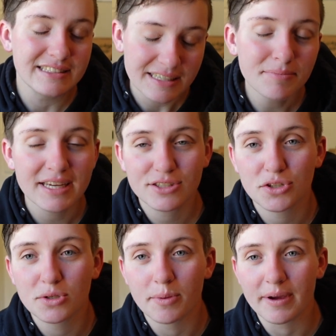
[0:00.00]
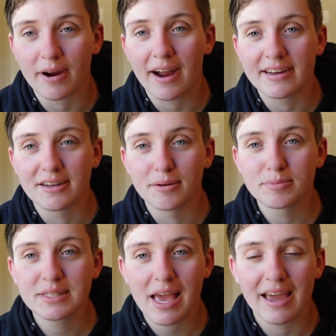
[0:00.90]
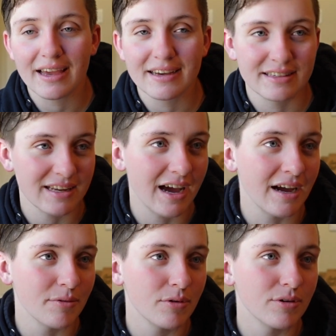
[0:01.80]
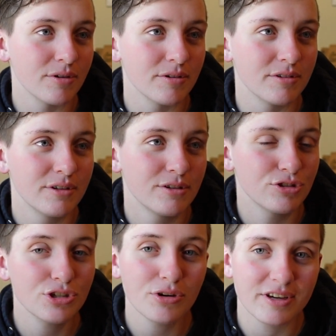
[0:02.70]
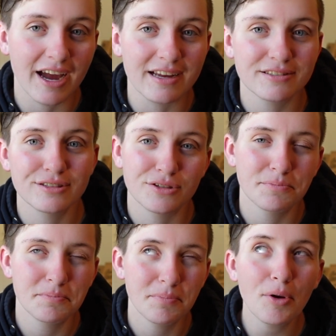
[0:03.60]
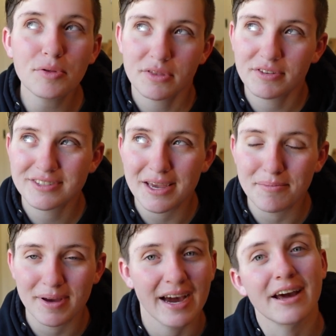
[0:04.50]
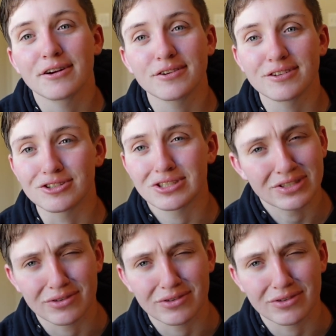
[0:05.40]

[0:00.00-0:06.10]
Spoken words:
did make 2 bigger items, and I will show you guys because they're both the same pattern, they're just